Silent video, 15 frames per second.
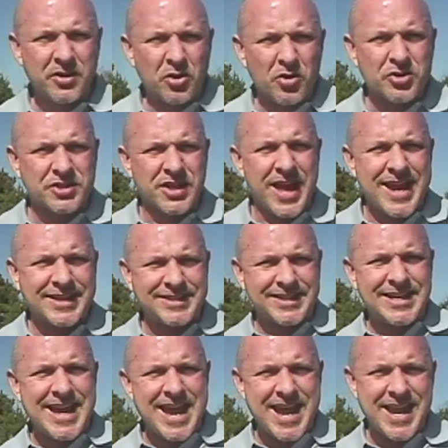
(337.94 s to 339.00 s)
looks like
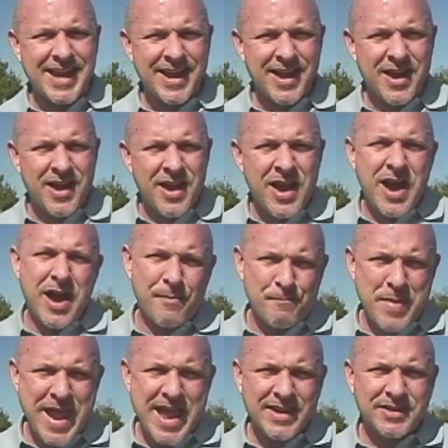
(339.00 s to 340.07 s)
today.
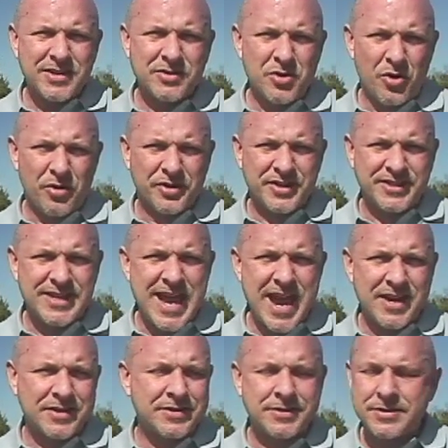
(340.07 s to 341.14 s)
Abandoned
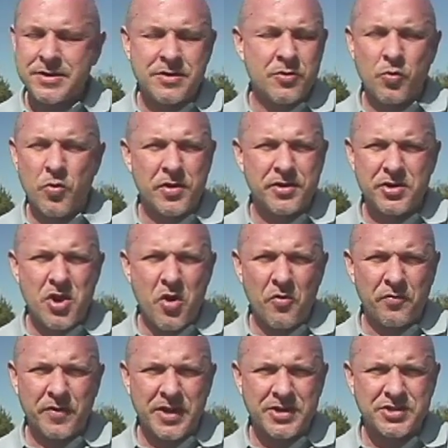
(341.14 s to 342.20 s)
cul-de-sacs with no
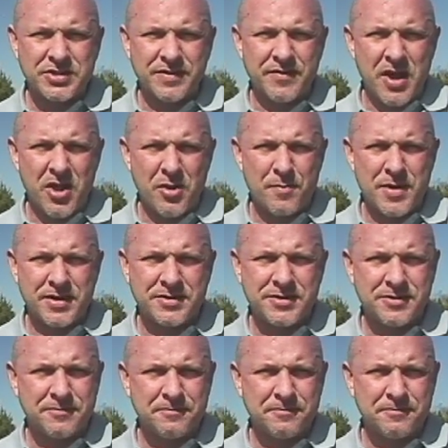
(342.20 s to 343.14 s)
finished development.